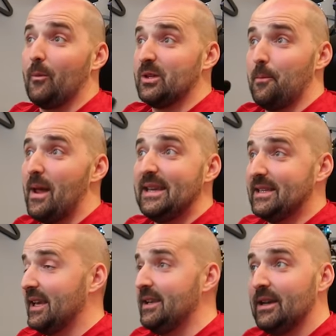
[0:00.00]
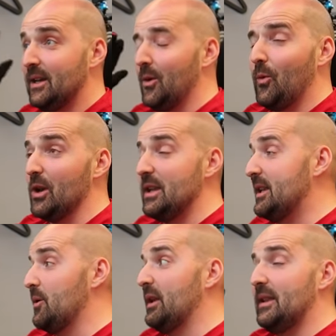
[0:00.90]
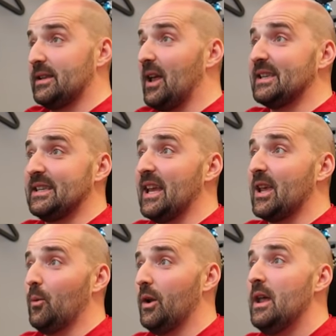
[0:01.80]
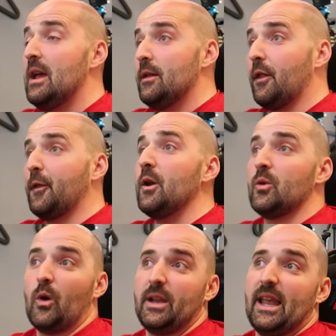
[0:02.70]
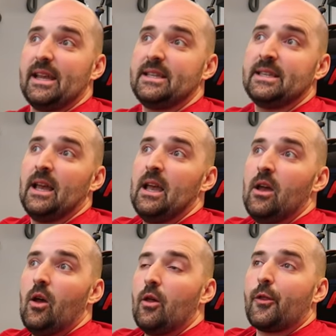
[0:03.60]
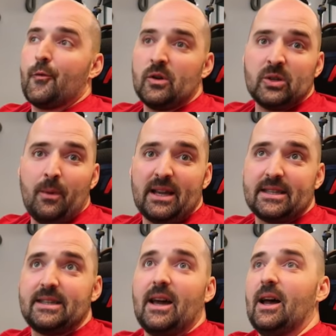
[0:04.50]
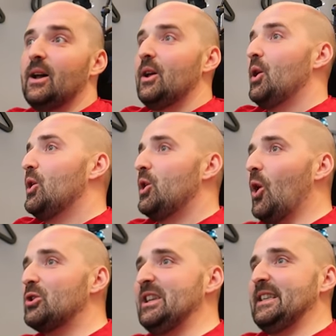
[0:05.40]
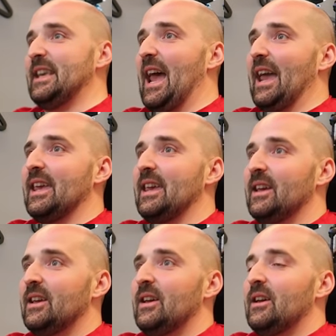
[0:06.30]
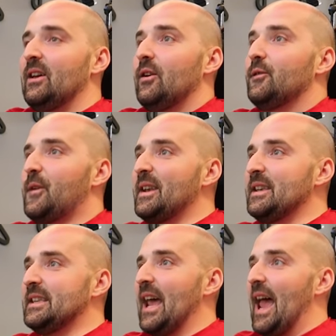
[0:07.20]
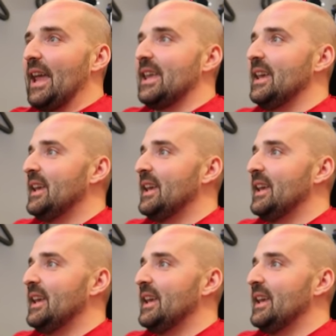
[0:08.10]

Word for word: map was amazing. What are you doing? So that's the second one. The third one is Thrustmaster, Logitech. Fanatec.